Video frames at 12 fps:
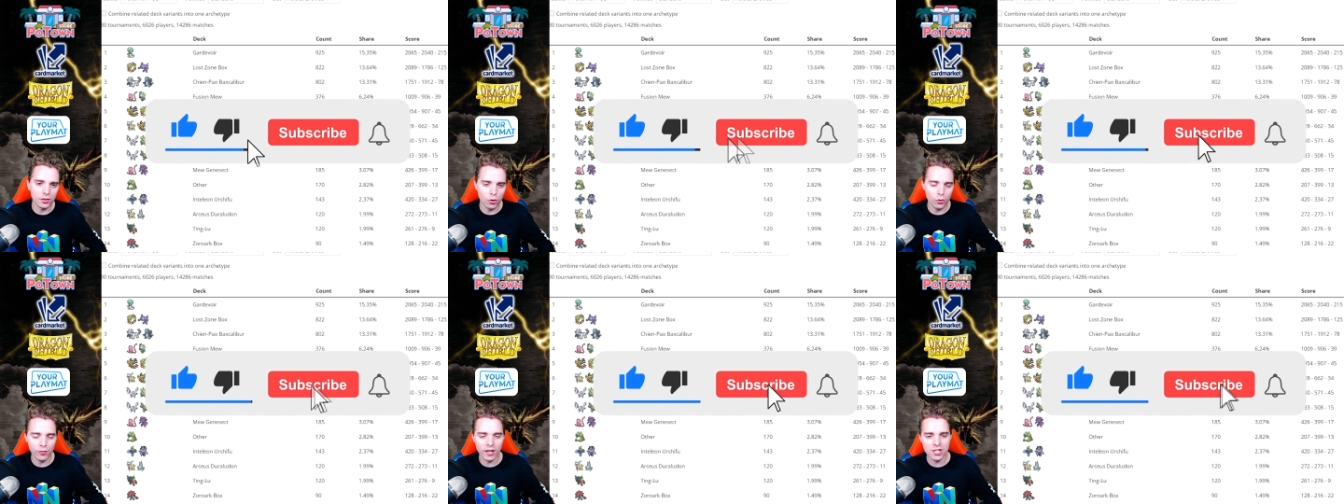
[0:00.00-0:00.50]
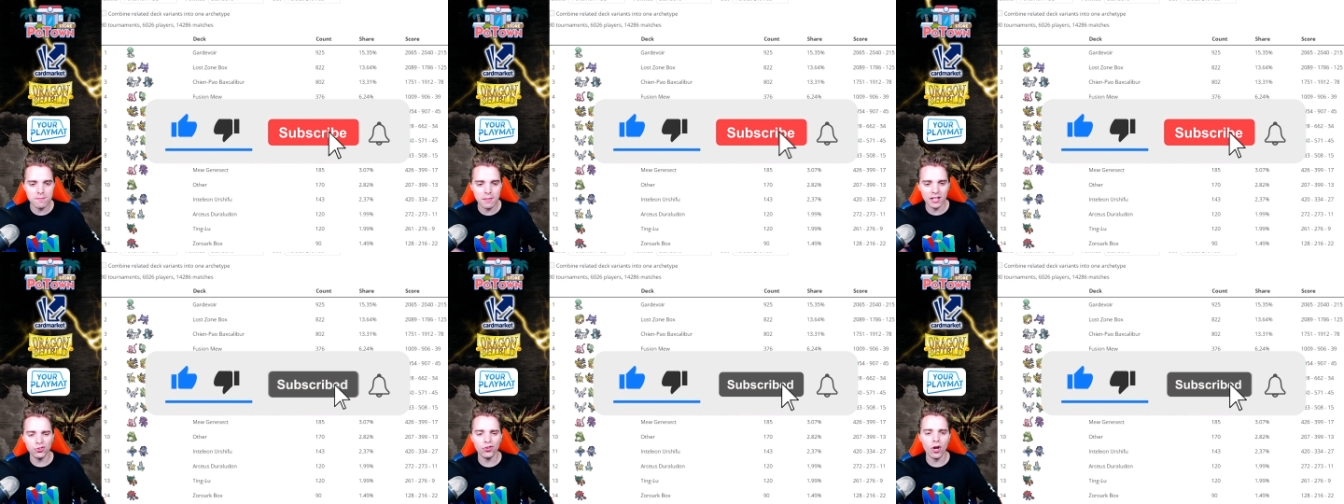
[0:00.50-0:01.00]
notification
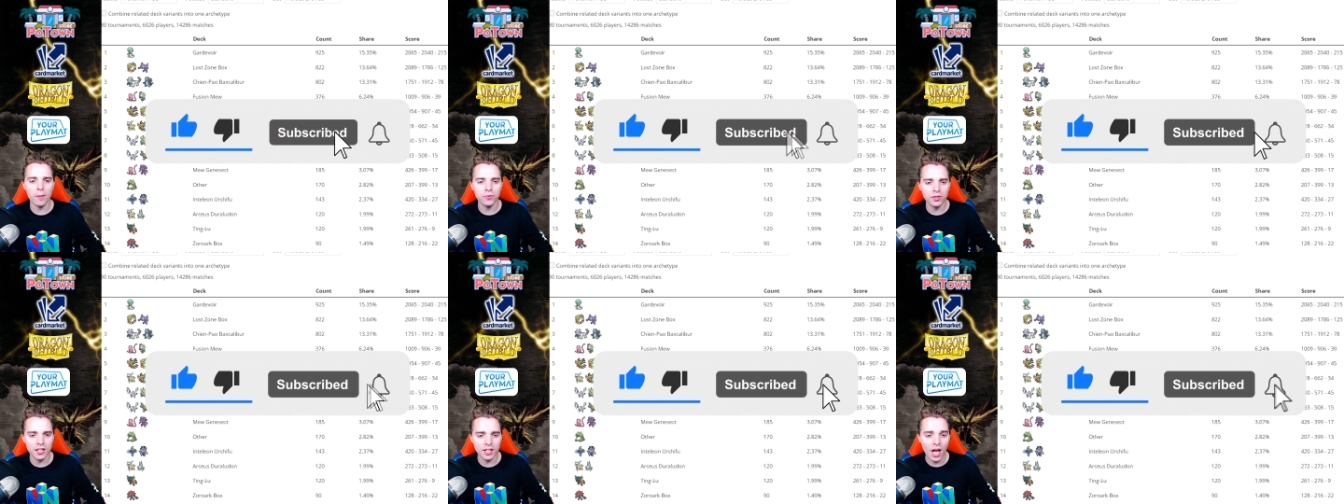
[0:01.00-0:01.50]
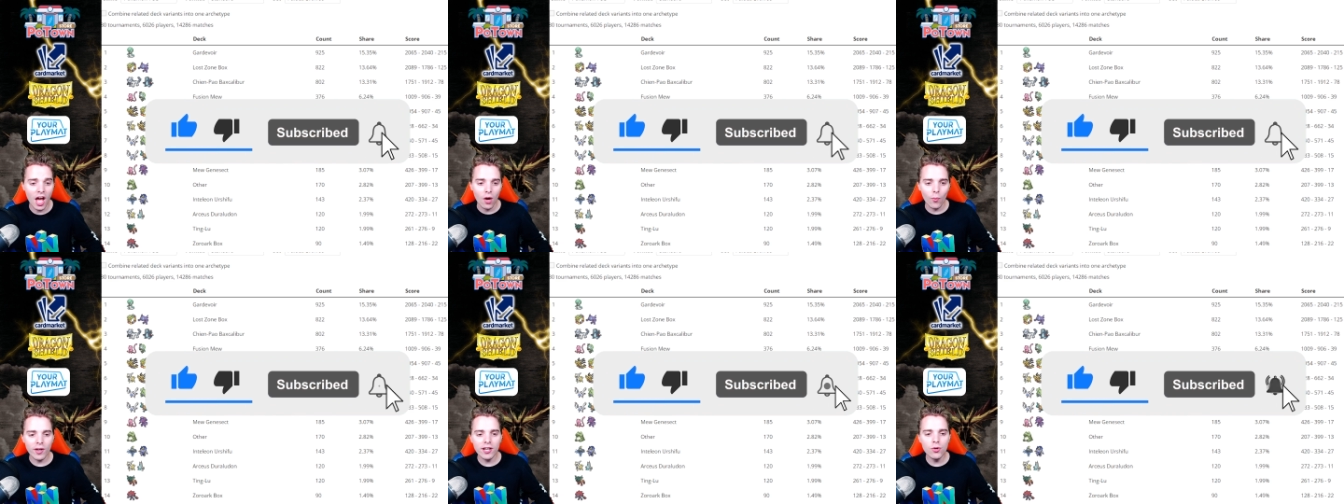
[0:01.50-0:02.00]
bell so you're up to date
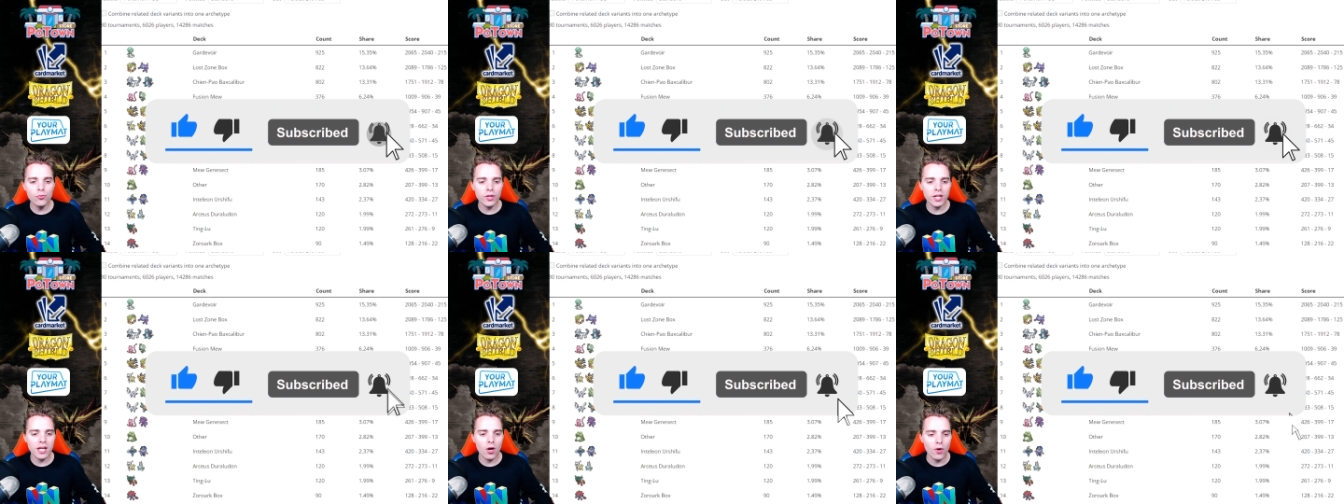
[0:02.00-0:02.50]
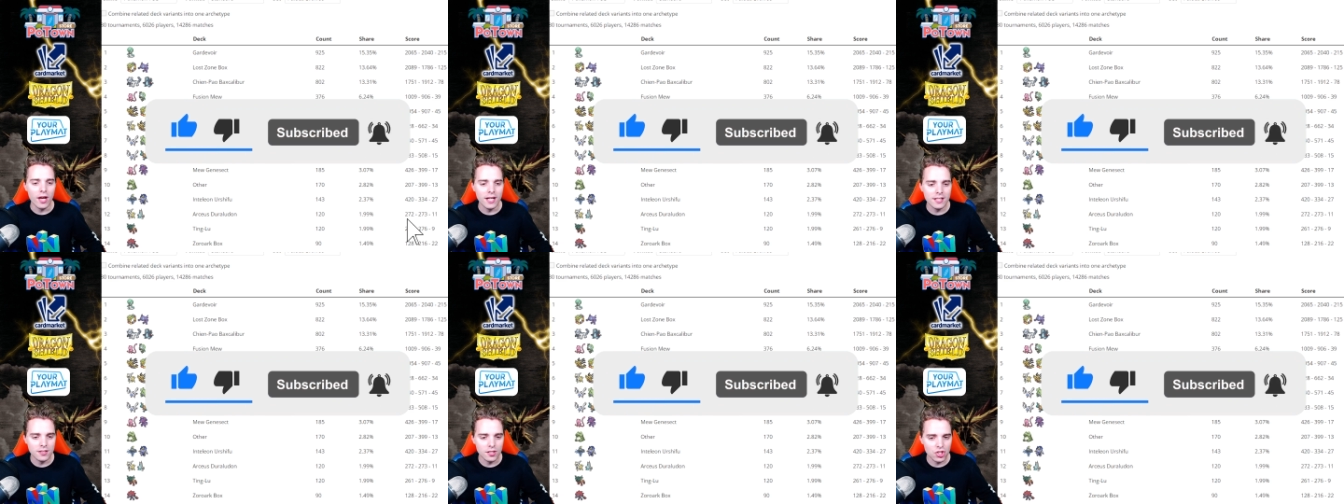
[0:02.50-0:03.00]
when a new video
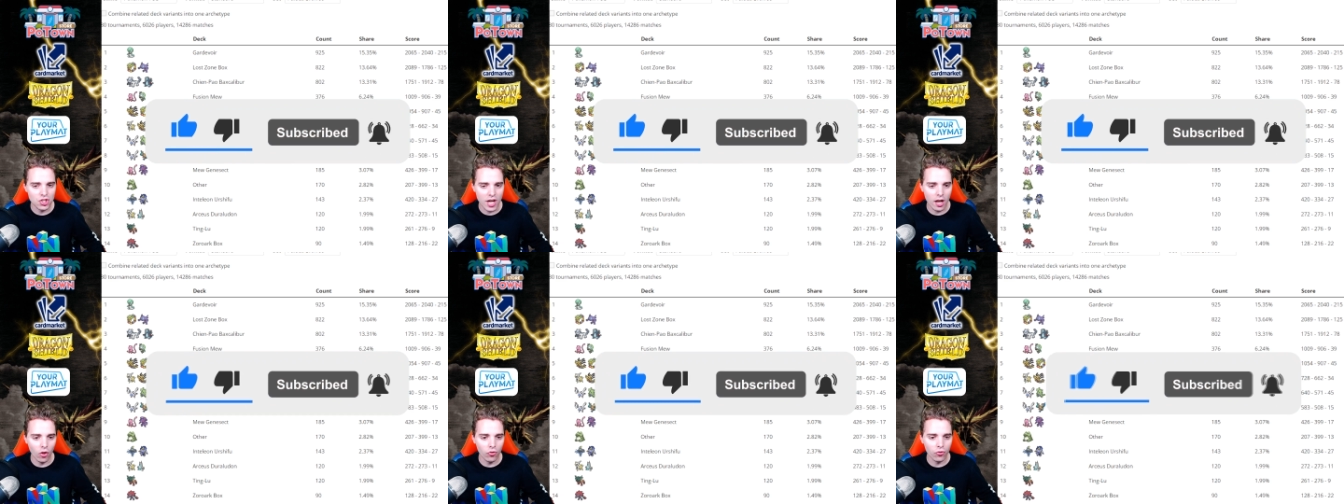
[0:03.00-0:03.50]
hits the channel.